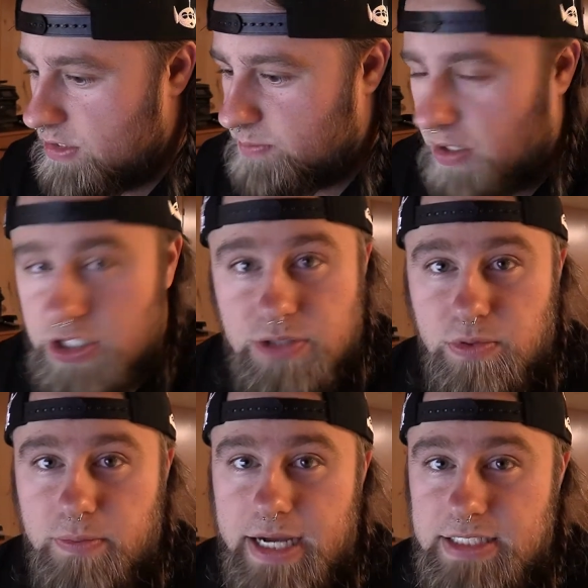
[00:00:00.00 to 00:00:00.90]

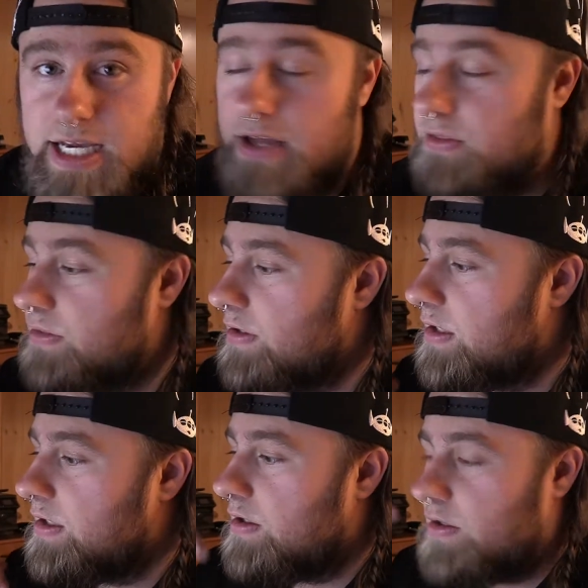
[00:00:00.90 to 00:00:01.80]
punishable by death.
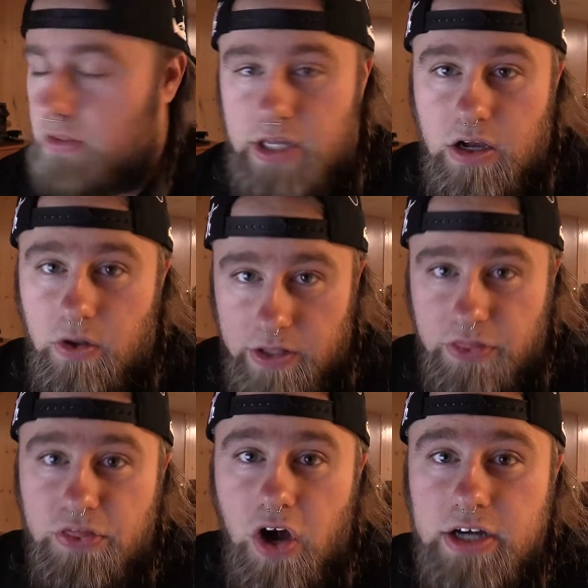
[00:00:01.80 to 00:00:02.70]
They call it
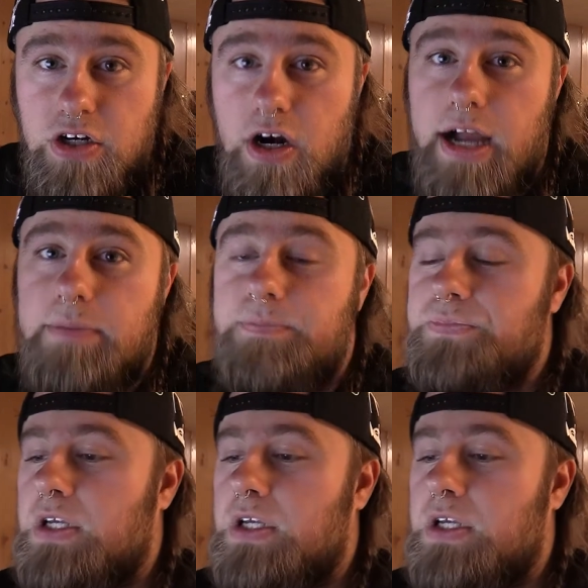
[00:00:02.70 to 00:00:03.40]
thought crime.